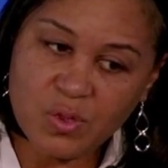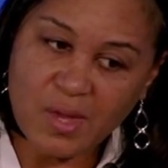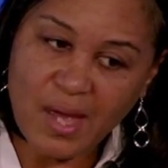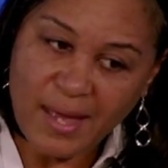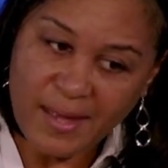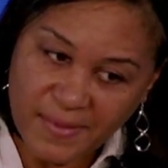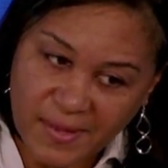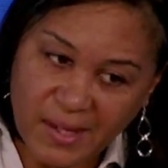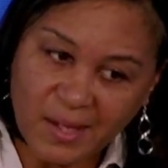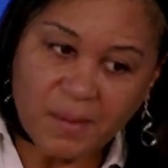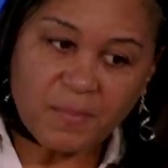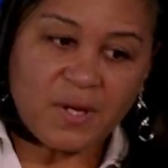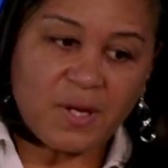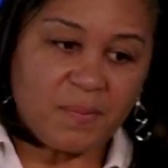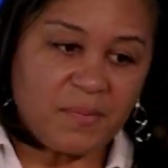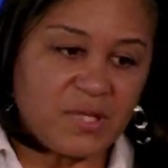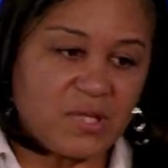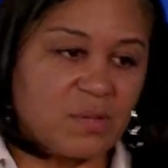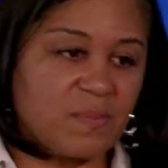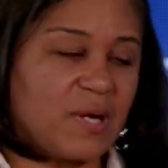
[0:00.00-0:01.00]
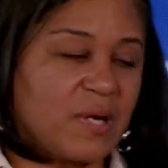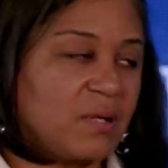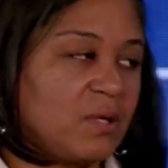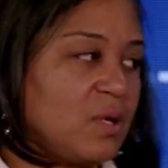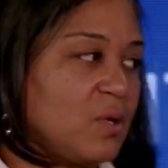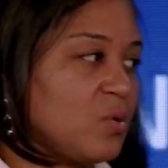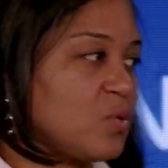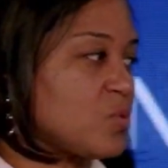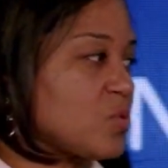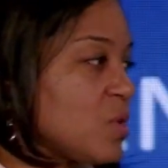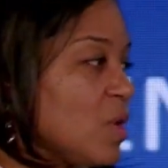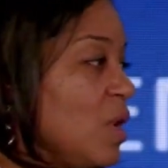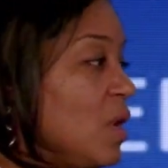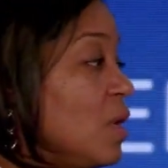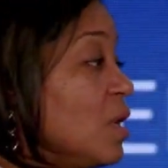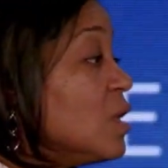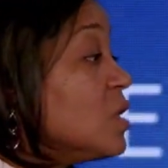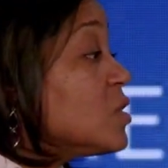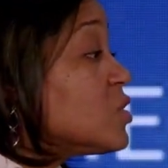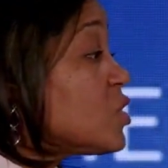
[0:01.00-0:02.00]
I think I'm coming to my close.
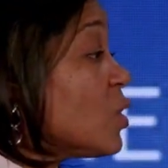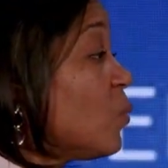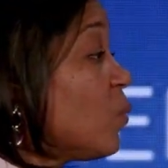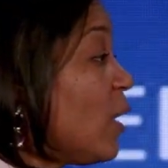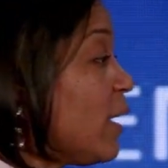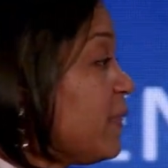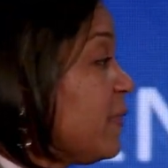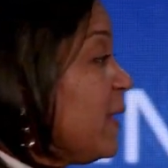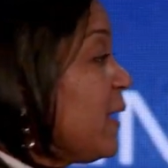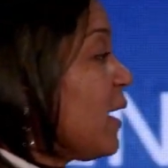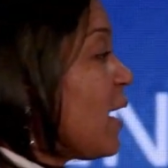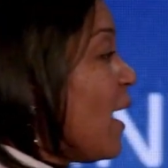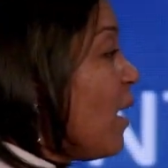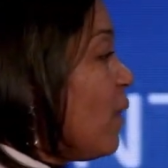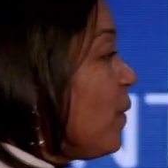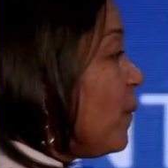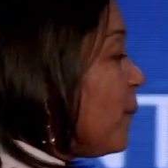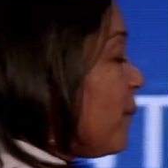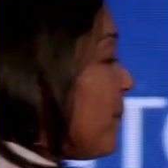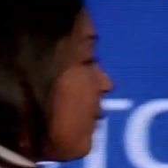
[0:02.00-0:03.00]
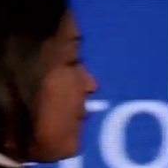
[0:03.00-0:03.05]
So one thing, I, uh,